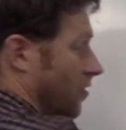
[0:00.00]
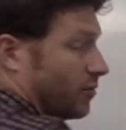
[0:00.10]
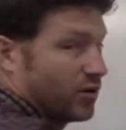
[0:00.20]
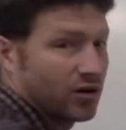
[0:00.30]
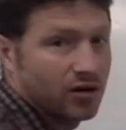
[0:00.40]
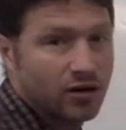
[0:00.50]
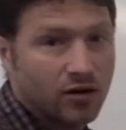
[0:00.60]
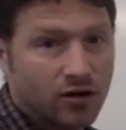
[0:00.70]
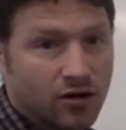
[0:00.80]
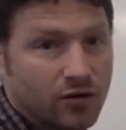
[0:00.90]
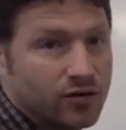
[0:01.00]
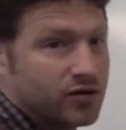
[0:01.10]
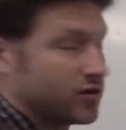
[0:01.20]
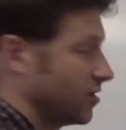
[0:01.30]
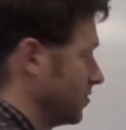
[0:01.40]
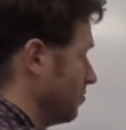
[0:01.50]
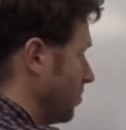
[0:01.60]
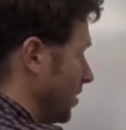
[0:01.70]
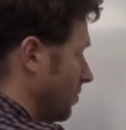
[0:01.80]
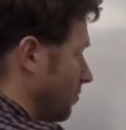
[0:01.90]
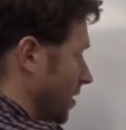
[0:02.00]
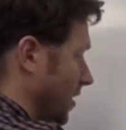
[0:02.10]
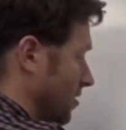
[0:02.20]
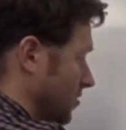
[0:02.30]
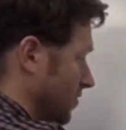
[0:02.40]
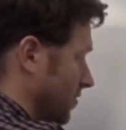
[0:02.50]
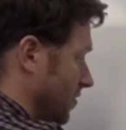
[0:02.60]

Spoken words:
up here, which is this big massive